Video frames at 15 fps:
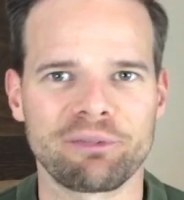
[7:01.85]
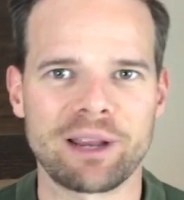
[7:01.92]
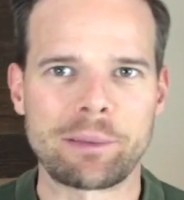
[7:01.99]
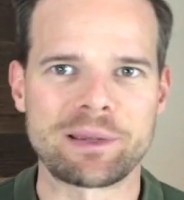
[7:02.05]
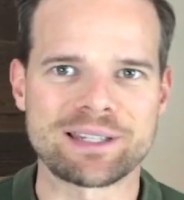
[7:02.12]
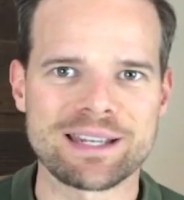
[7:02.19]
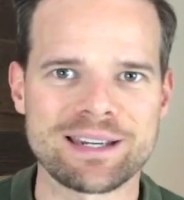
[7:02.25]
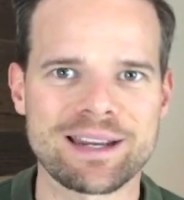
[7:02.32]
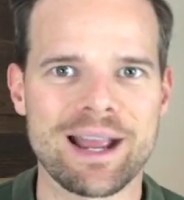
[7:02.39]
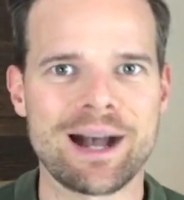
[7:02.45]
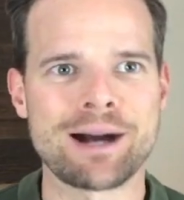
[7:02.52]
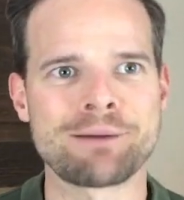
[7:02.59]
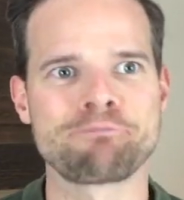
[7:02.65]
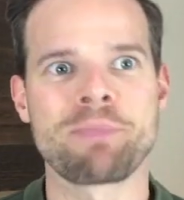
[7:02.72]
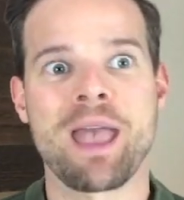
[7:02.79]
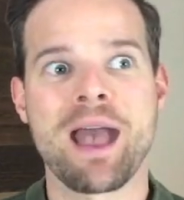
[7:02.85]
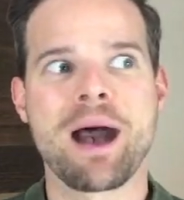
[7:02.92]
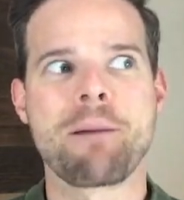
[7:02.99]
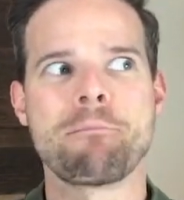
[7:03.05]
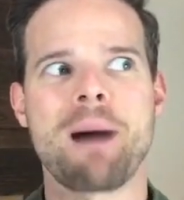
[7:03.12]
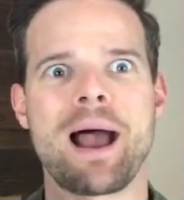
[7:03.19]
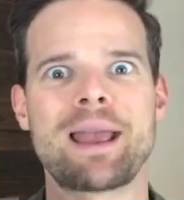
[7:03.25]
family's income,
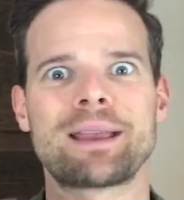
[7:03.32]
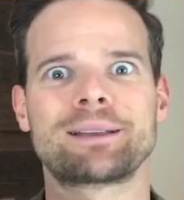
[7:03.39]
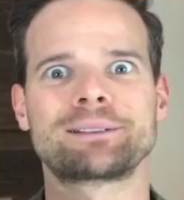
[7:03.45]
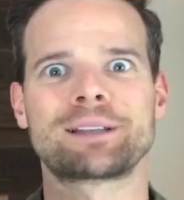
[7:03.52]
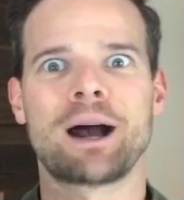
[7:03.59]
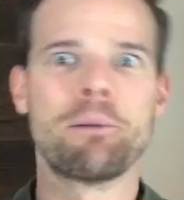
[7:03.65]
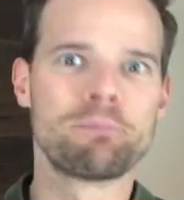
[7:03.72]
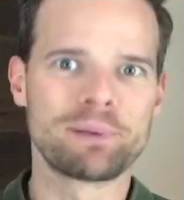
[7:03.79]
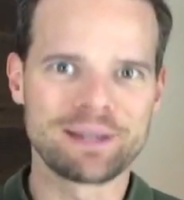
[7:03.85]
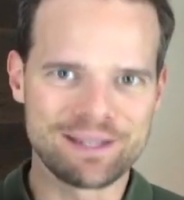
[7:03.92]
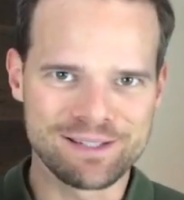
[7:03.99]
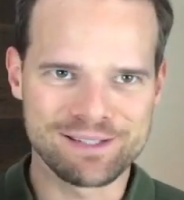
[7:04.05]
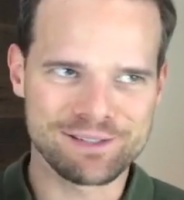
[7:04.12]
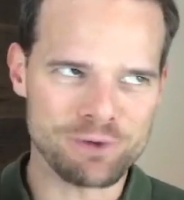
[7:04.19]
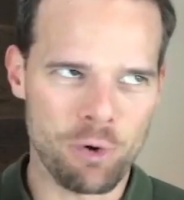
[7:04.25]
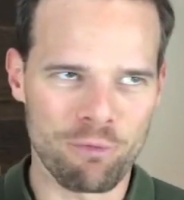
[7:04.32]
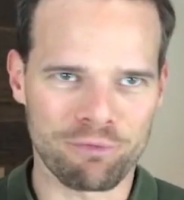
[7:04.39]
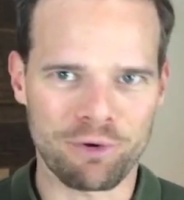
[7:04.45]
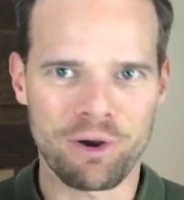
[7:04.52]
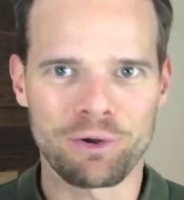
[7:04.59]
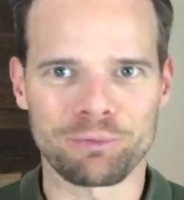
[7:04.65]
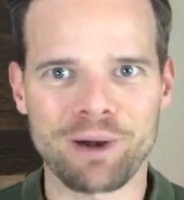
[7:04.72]
my company's
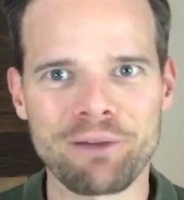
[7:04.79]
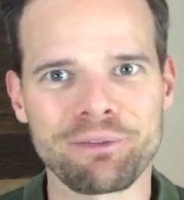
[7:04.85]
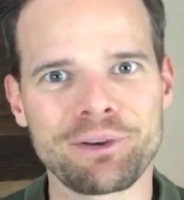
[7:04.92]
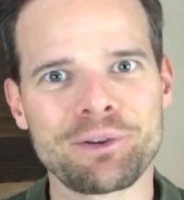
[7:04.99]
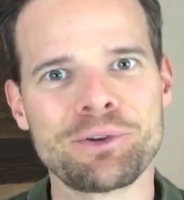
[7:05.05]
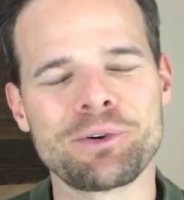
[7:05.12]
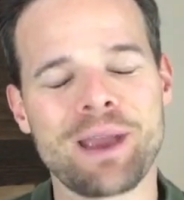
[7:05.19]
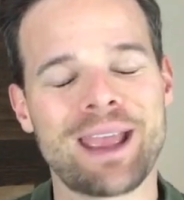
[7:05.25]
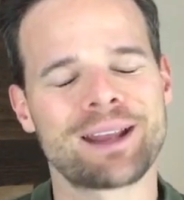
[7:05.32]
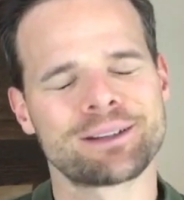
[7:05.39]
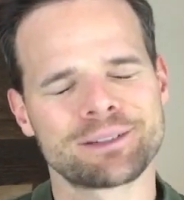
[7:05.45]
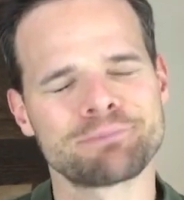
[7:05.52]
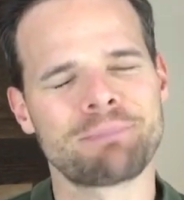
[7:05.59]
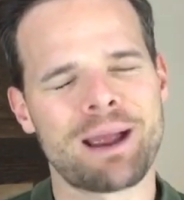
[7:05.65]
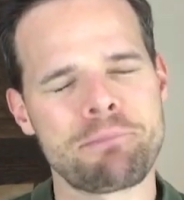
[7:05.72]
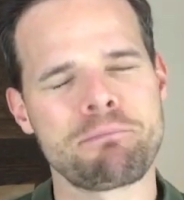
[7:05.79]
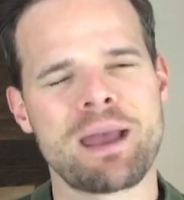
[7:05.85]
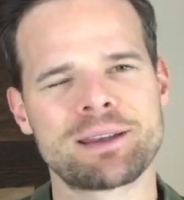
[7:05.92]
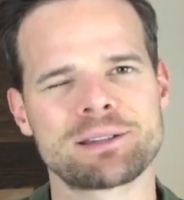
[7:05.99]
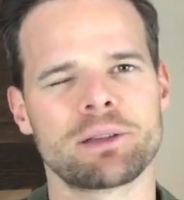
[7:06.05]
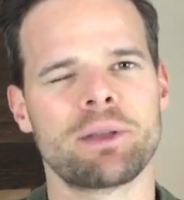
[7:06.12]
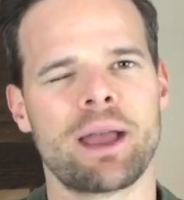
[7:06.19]
overall revenue, and my
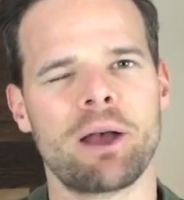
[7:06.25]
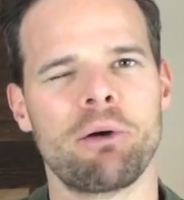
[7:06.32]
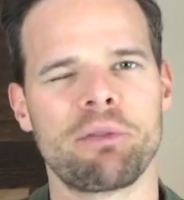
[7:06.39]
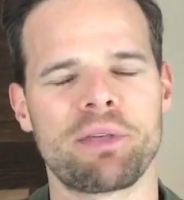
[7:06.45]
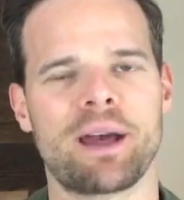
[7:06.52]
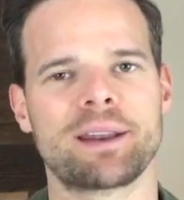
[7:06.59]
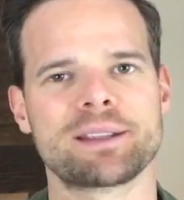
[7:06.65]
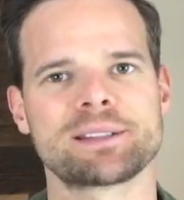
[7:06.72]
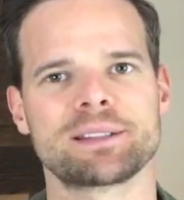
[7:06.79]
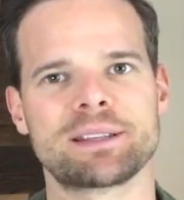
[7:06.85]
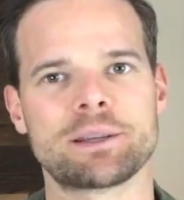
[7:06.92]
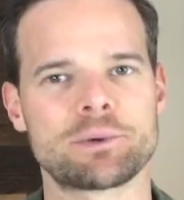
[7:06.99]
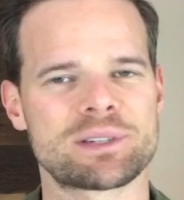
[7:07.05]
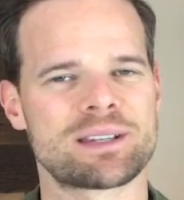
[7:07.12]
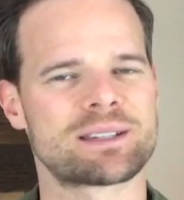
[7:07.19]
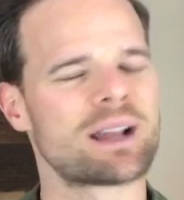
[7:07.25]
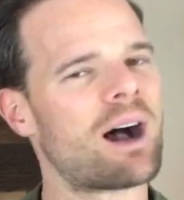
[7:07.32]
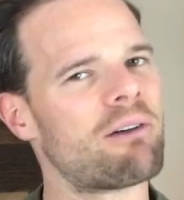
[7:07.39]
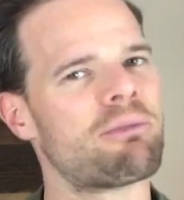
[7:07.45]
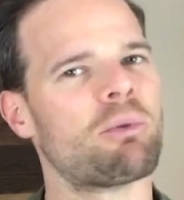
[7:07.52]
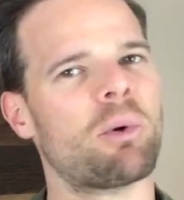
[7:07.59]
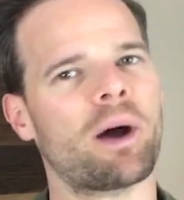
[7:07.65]
mental health, honestly. It was a
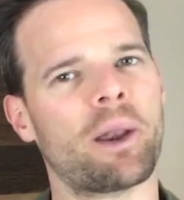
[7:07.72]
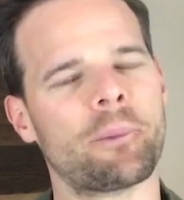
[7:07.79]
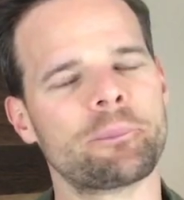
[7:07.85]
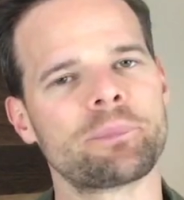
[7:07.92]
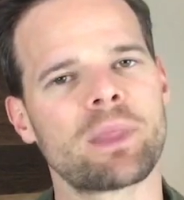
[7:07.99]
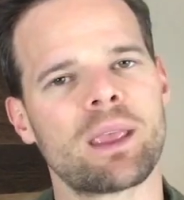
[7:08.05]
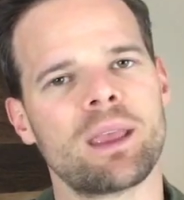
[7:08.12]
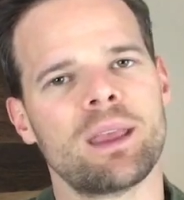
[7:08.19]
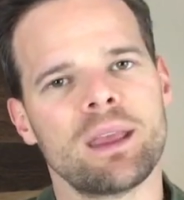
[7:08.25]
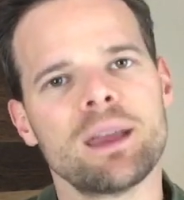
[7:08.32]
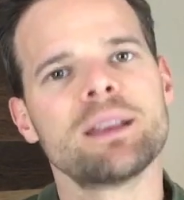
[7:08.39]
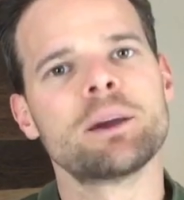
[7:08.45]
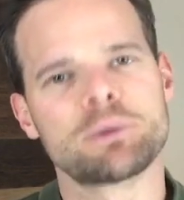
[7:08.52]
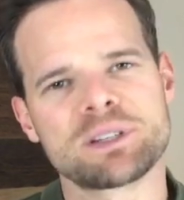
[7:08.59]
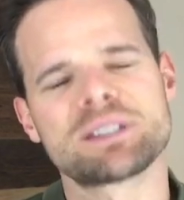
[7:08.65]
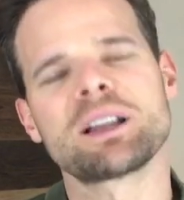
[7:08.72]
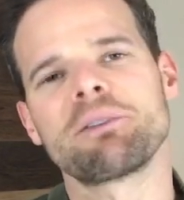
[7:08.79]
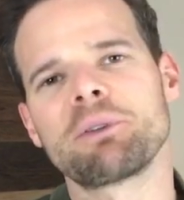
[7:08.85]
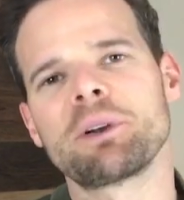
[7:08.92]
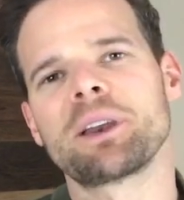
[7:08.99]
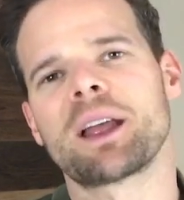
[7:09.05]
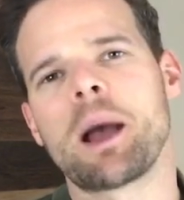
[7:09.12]
tough one. It was a
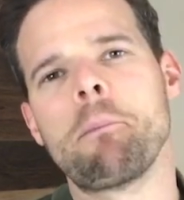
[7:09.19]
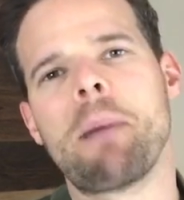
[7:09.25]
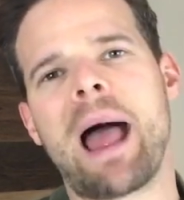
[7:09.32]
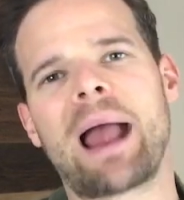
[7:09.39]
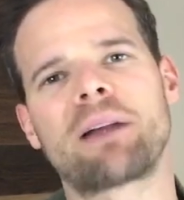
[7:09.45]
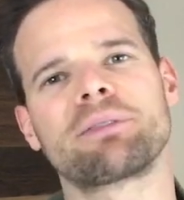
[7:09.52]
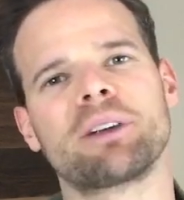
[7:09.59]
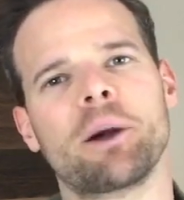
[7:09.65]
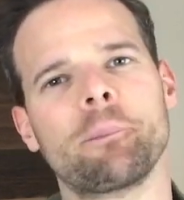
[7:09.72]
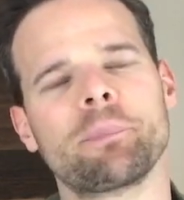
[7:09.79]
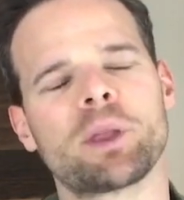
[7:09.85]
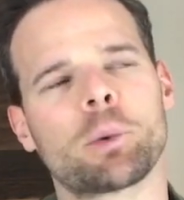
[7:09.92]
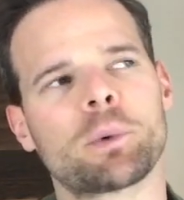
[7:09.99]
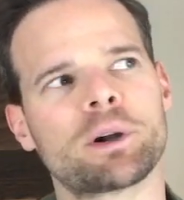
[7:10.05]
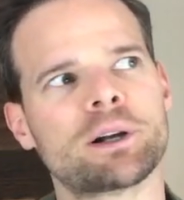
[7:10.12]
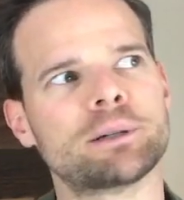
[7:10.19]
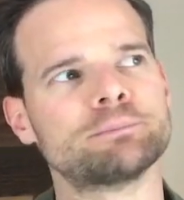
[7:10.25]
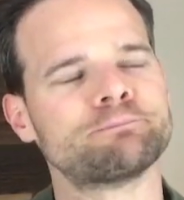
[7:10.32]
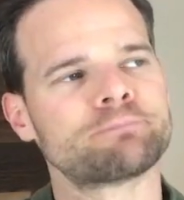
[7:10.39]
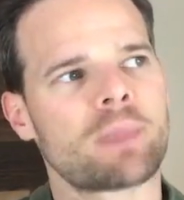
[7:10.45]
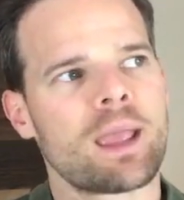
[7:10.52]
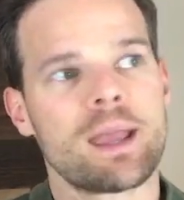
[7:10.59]
tough one to come back from. There were
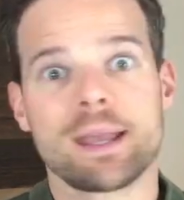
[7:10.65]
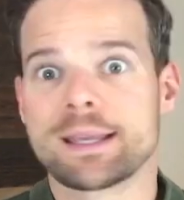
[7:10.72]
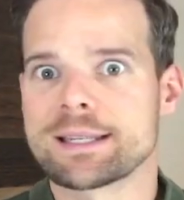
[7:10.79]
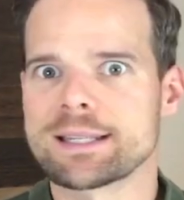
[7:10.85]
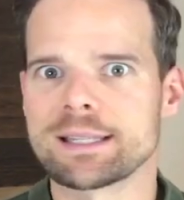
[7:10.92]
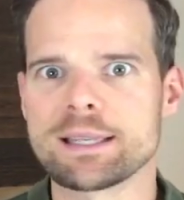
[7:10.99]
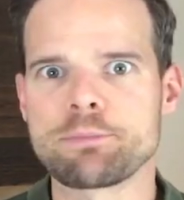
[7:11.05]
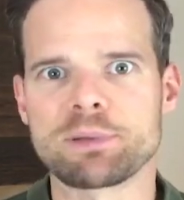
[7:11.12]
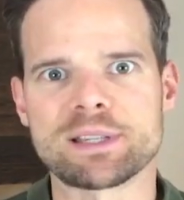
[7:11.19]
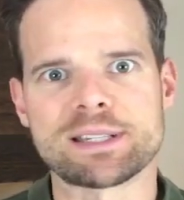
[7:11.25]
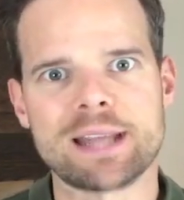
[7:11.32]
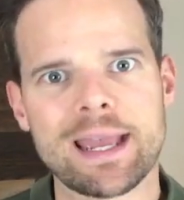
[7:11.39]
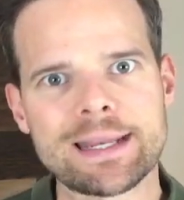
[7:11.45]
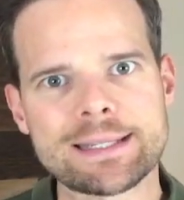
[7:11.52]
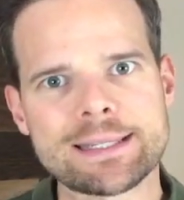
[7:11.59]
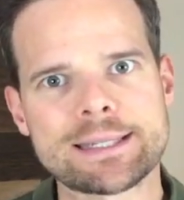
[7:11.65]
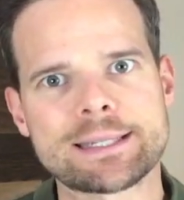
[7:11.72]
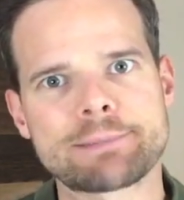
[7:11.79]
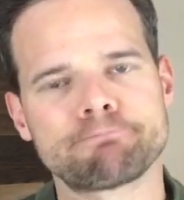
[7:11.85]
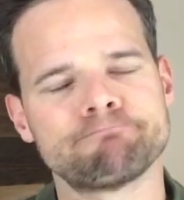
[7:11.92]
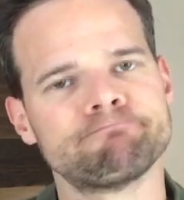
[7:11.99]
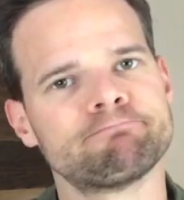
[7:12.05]
sleepless
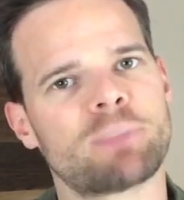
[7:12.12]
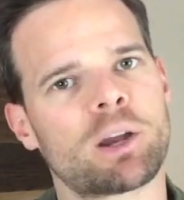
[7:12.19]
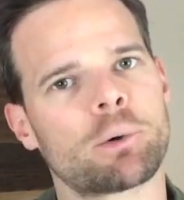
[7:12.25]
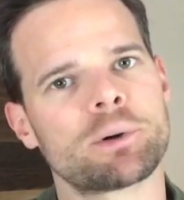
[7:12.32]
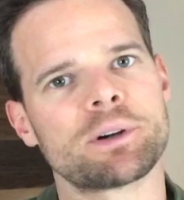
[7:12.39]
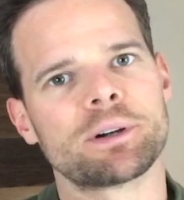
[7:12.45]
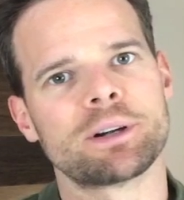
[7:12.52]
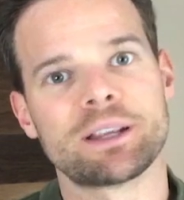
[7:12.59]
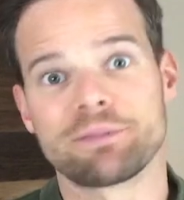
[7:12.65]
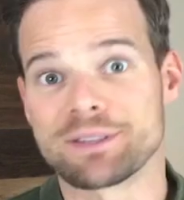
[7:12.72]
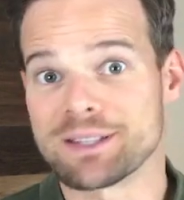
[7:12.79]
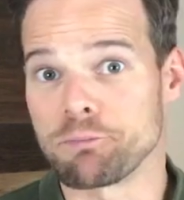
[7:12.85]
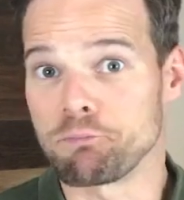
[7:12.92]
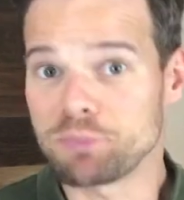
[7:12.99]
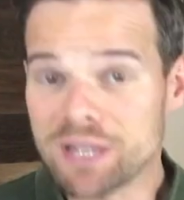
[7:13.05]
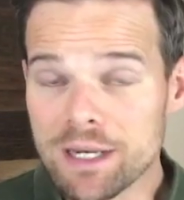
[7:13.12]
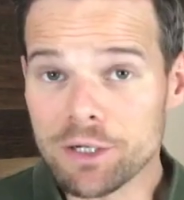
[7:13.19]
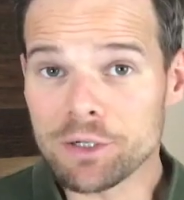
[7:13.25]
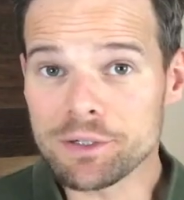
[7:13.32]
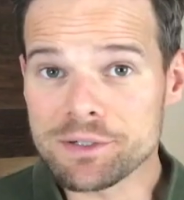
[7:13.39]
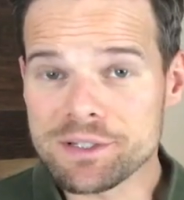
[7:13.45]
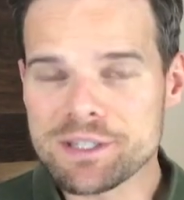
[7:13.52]
nights. There were even some
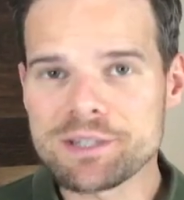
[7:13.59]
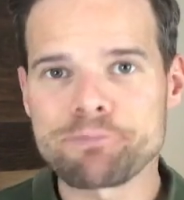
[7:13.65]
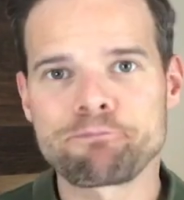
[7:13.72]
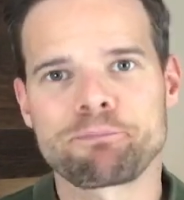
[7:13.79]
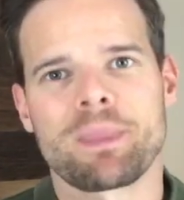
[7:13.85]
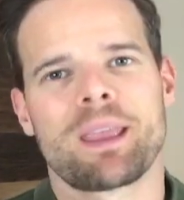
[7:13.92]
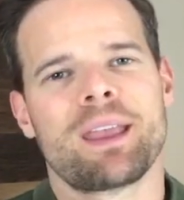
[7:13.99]
tears.